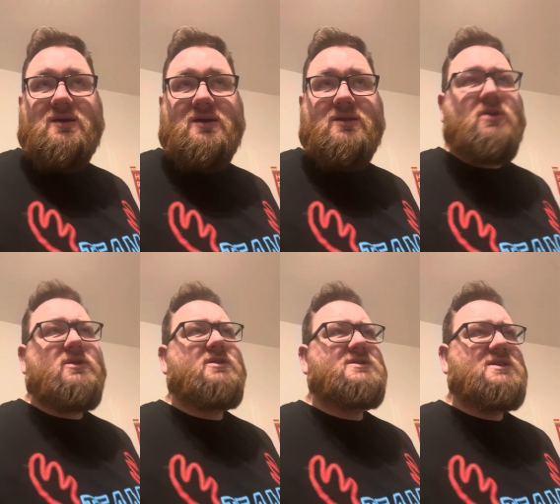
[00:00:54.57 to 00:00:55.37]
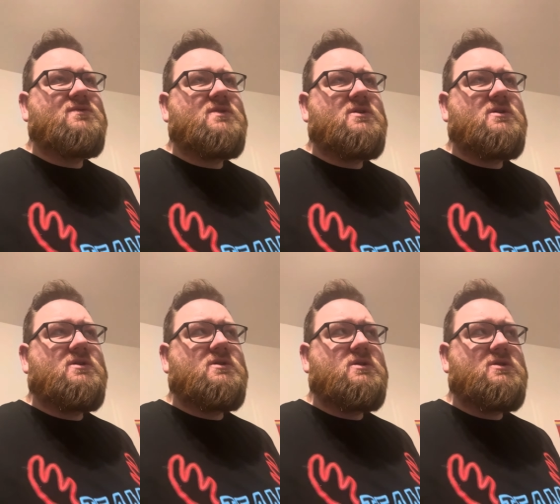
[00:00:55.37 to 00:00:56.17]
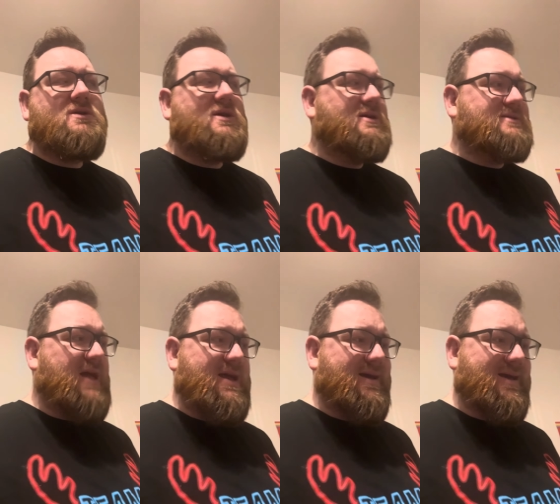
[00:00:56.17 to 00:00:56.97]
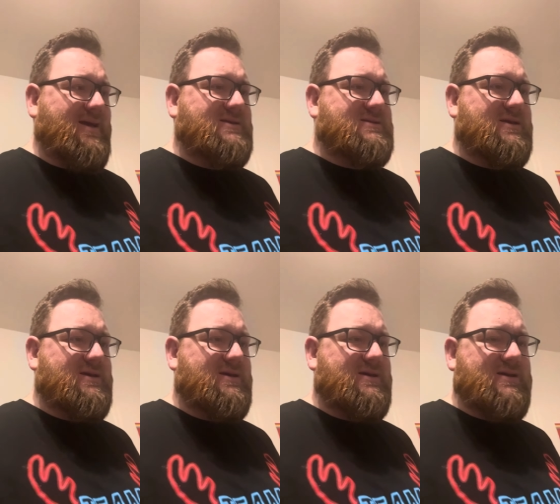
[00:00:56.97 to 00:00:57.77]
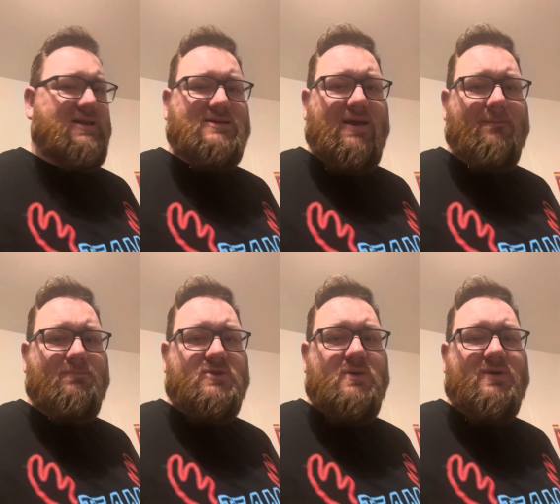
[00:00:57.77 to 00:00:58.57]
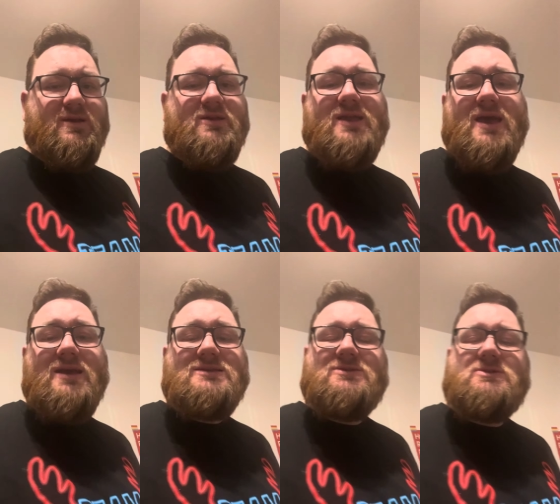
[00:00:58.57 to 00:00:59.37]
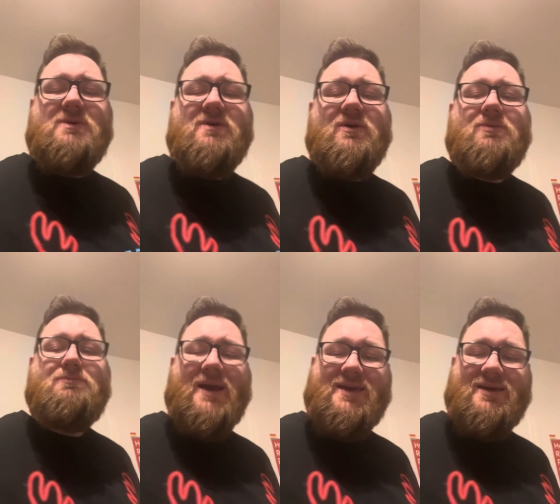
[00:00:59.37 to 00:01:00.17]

uh, not New Year's Eve, on New Year's Day, I guess. Uh, and that's it. So hope you have a good day. See you tomorrow. Bye.